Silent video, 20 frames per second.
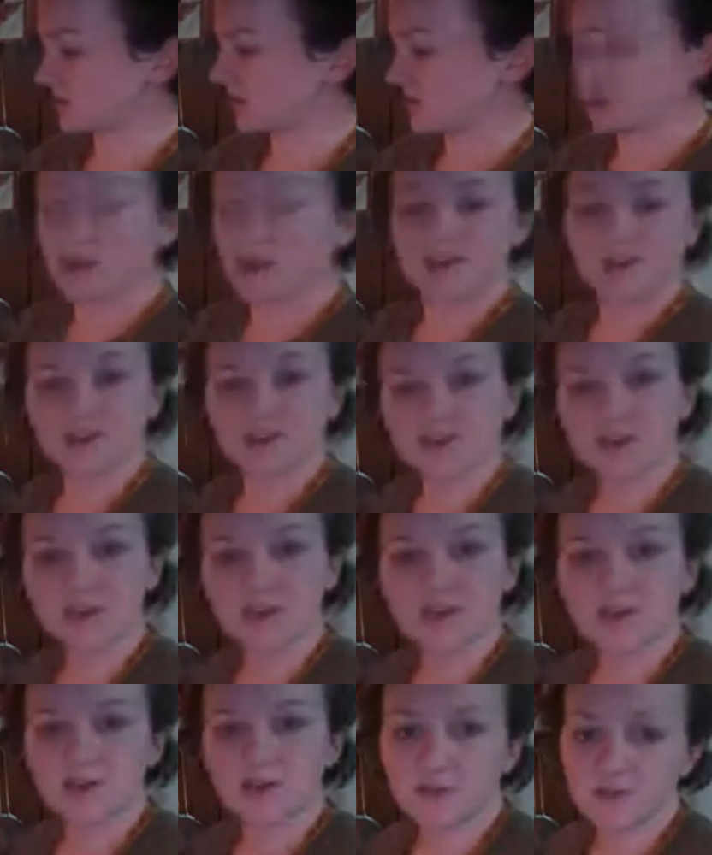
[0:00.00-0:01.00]
I'm going to get
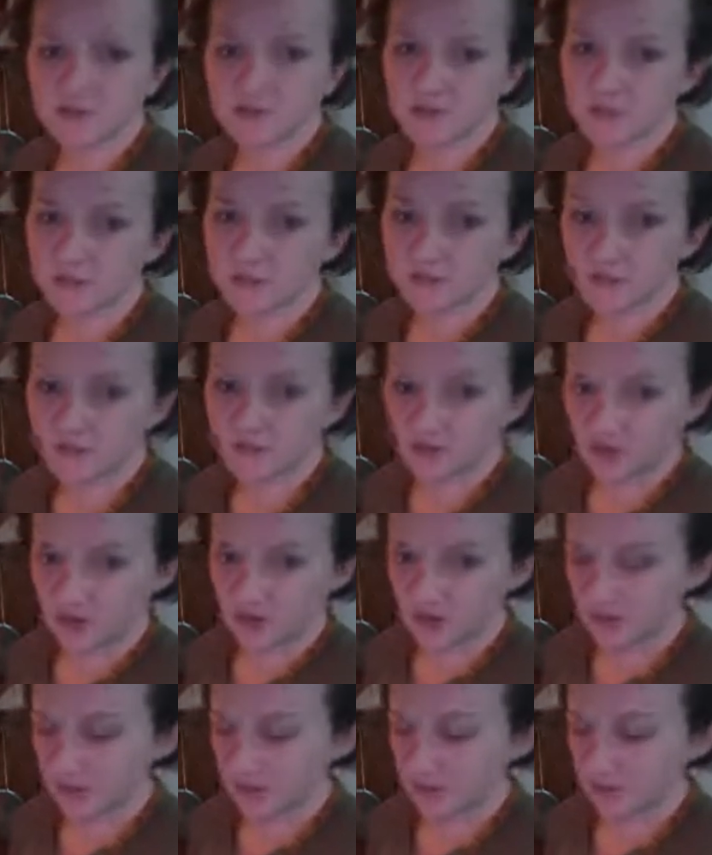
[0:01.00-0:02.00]
on to the
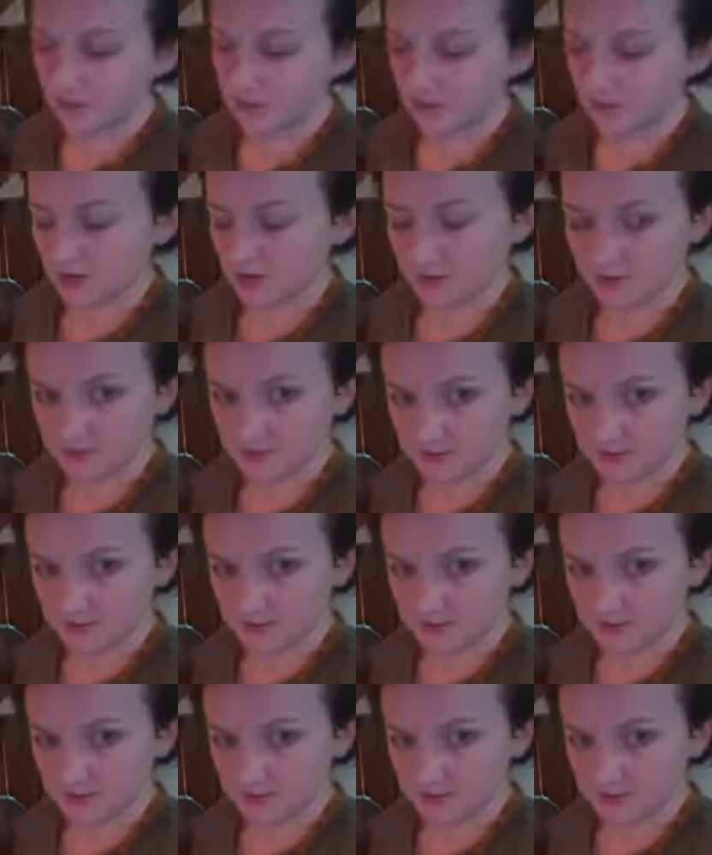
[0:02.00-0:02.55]
straining part.